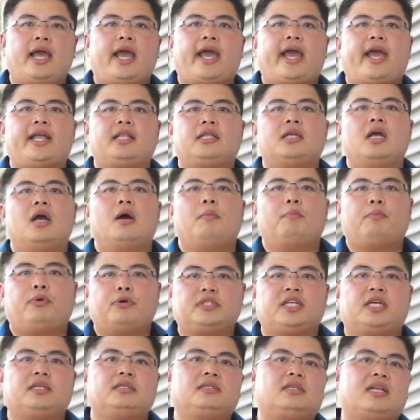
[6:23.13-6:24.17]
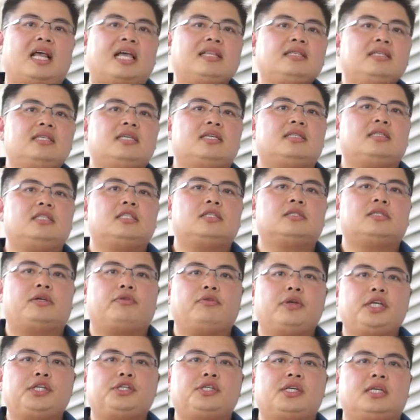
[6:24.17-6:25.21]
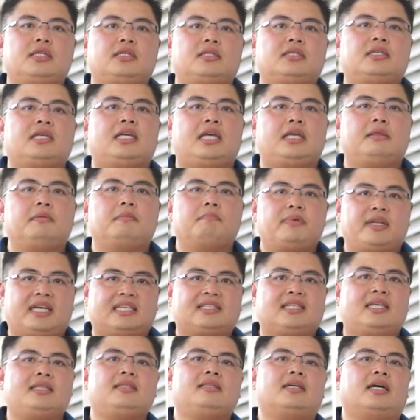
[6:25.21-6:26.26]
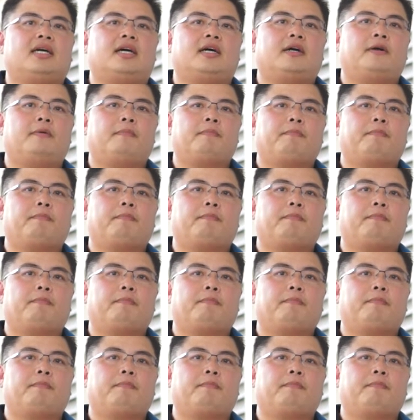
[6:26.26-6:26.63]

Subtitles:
and prostaglandins secretions in placenta.